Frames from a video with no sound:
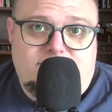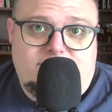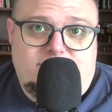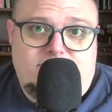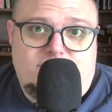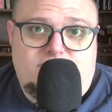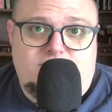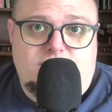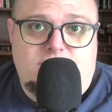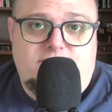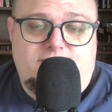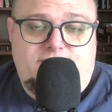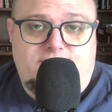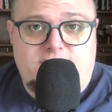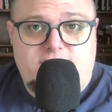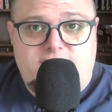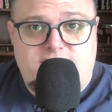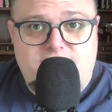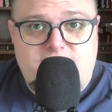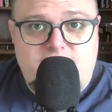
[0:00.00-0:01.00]
So the
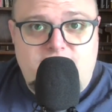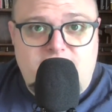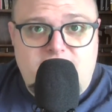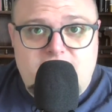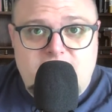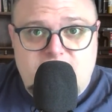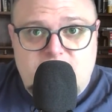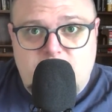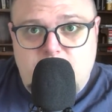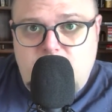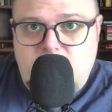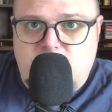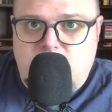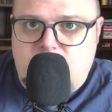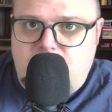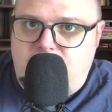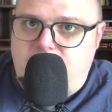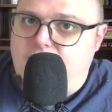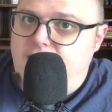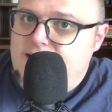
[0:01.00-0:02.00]
first thing you need to do when you go to
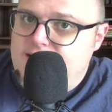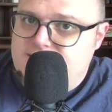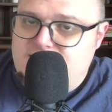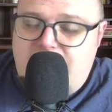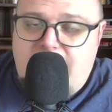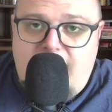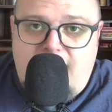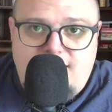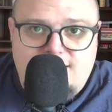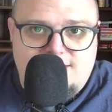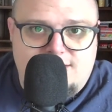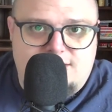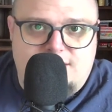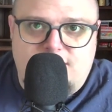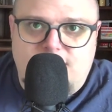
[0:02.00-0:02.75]
God is ask.